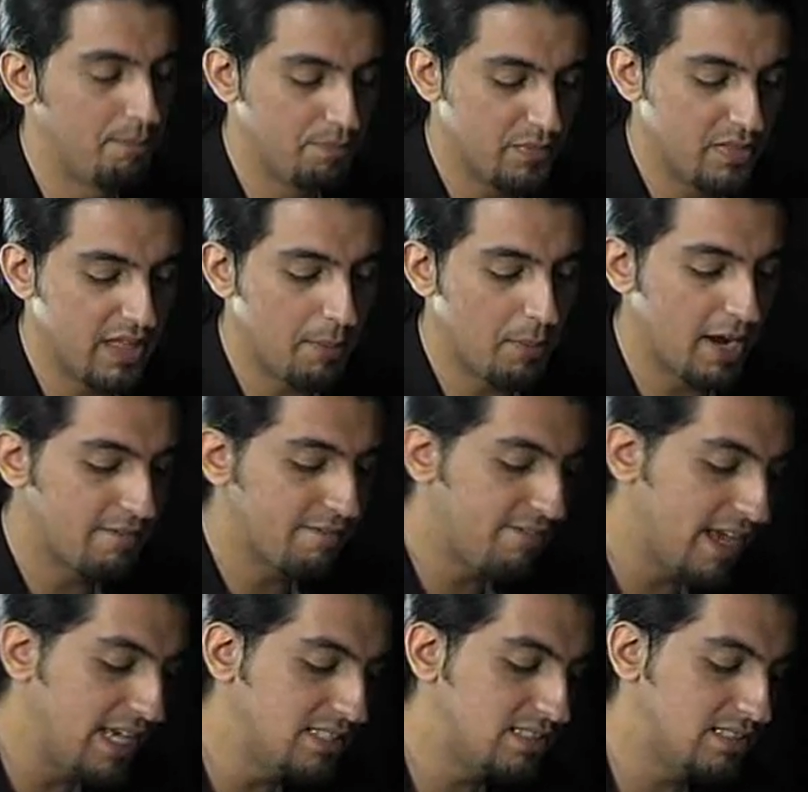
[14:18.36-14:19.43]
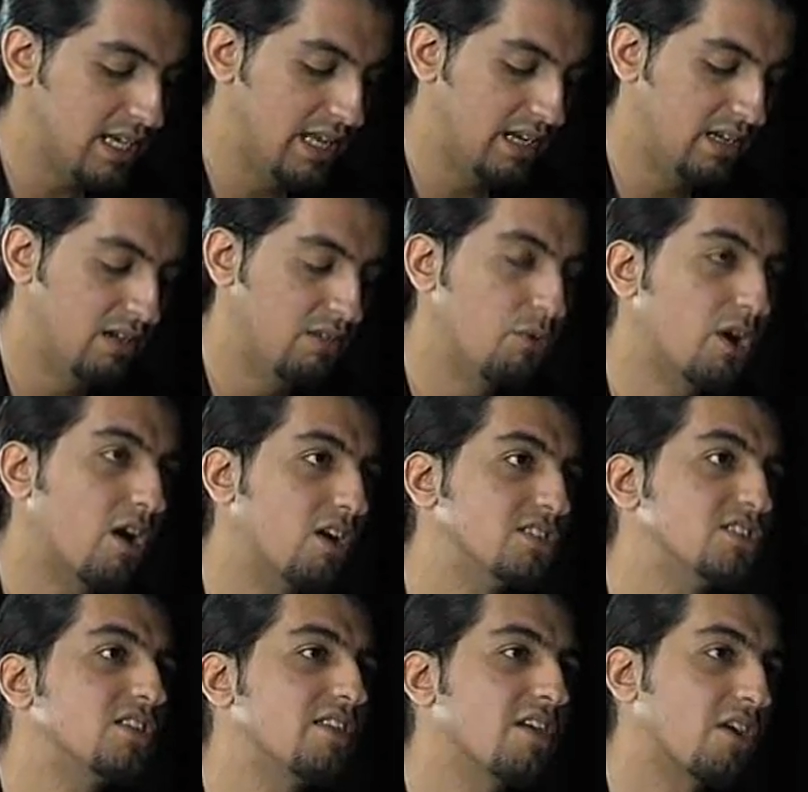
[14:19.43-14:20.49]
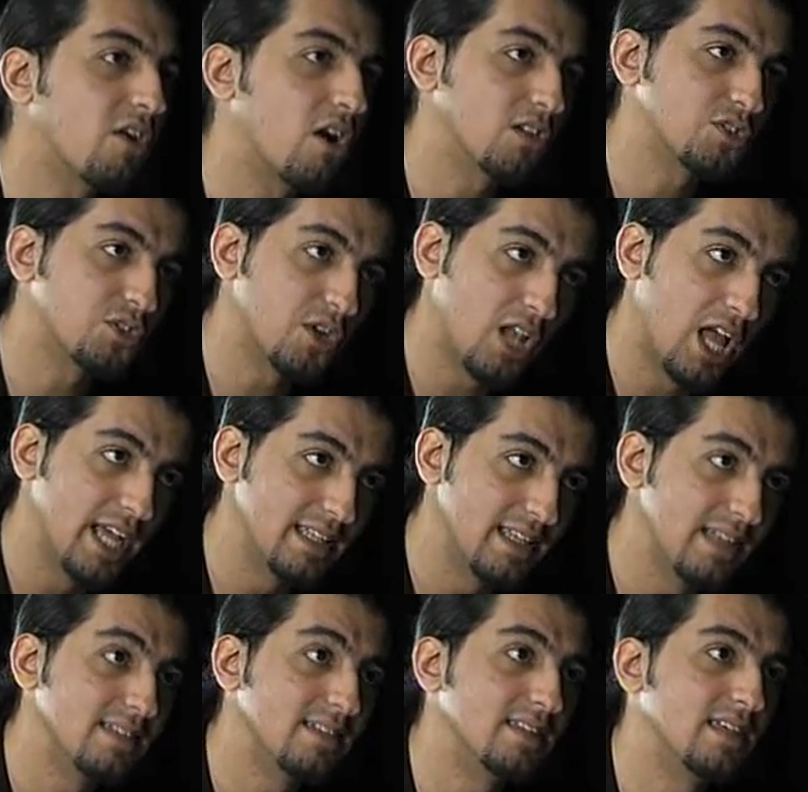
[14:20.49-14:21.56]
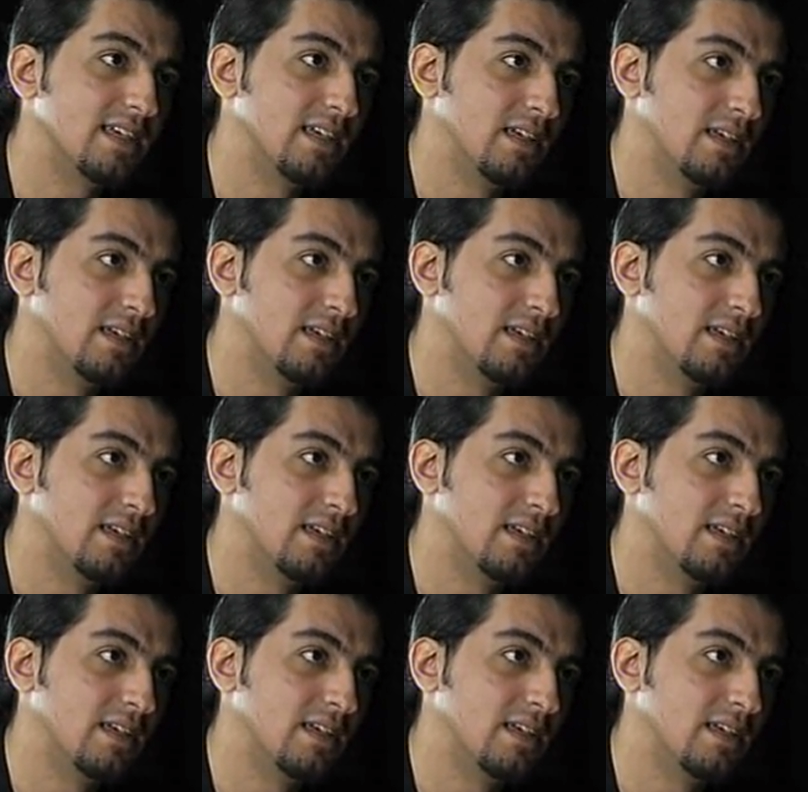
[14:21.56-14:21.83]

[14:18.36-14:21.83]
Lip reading: they might face in regards to their cultural identity?